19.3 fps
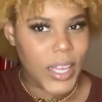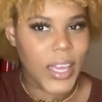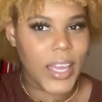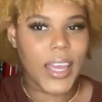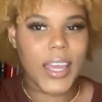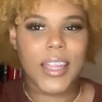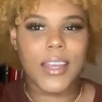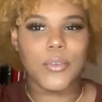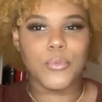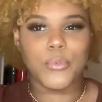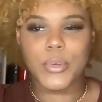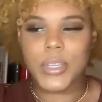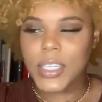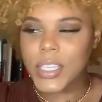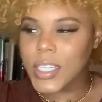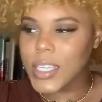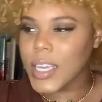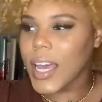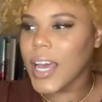And
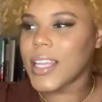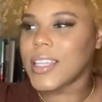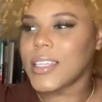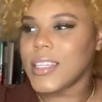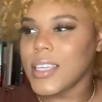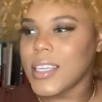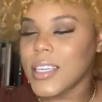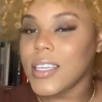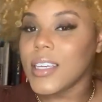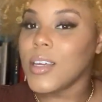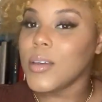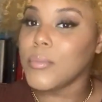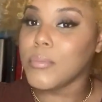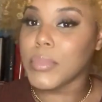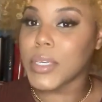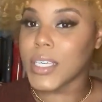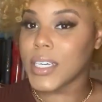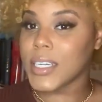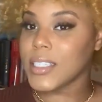really, I think
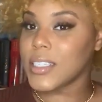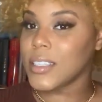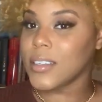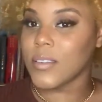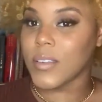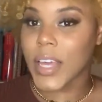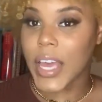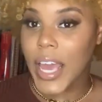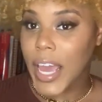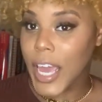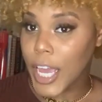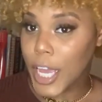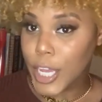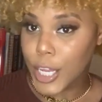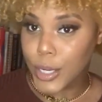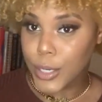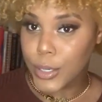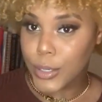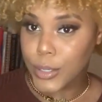because of the
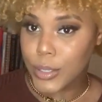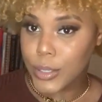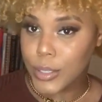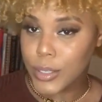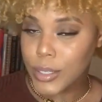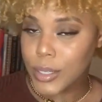hair,